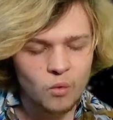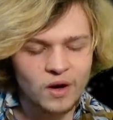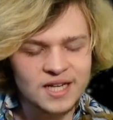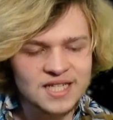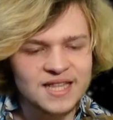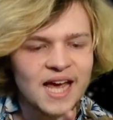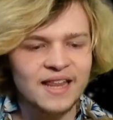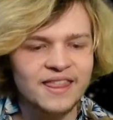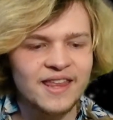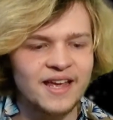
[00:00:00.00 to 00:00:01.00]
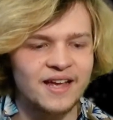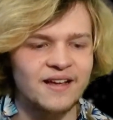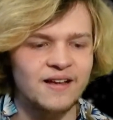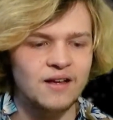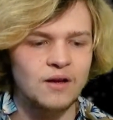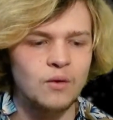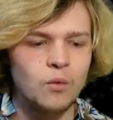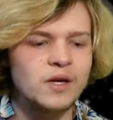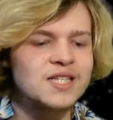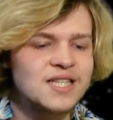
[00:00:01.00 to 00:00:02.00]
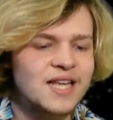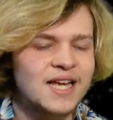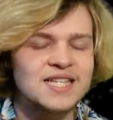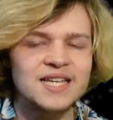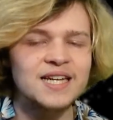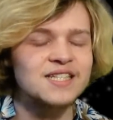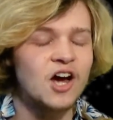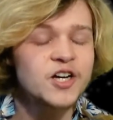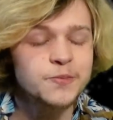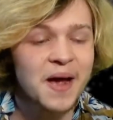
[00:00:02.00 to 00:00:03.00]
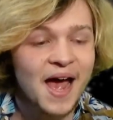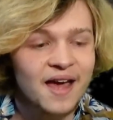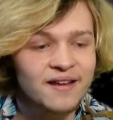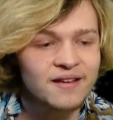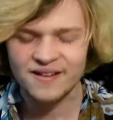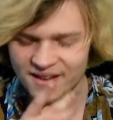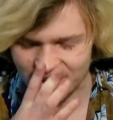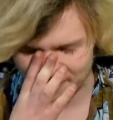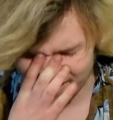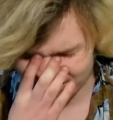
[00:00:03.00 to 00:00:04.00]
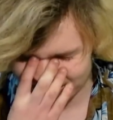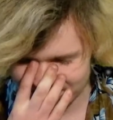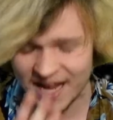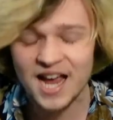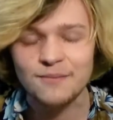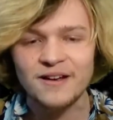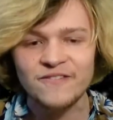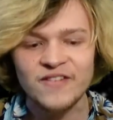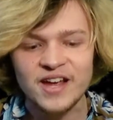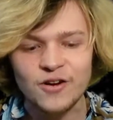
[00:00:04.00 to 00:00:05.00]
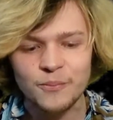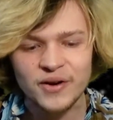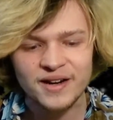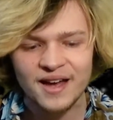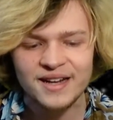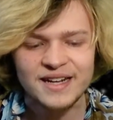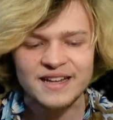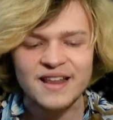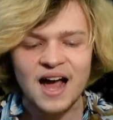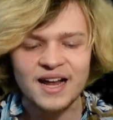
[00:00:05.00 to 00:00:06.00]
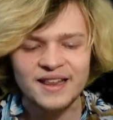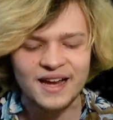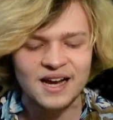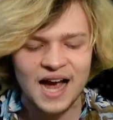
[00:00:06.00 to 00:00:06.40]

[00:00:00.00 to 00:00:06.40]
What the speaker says: What is that thing? Is that a touchpad? Am I gonna scan my fingerprint on it and unlock it like a